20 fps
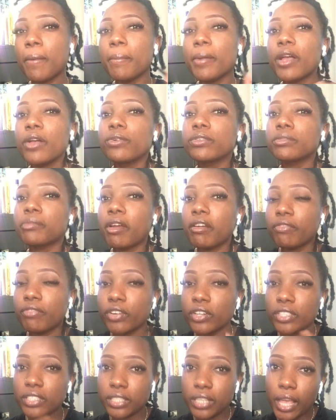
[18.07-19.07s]
but it was my
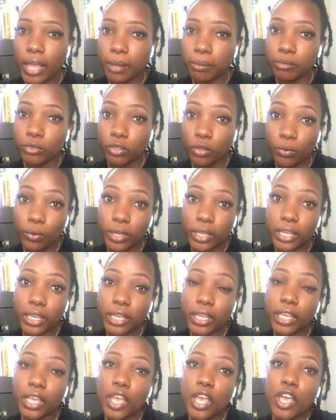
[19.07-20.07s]
first time doing
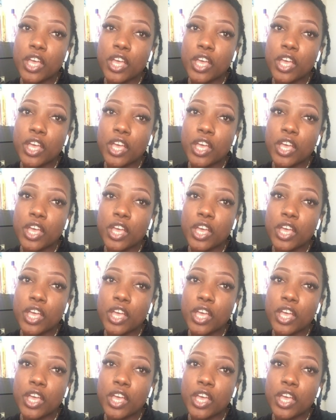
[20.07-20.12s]
it,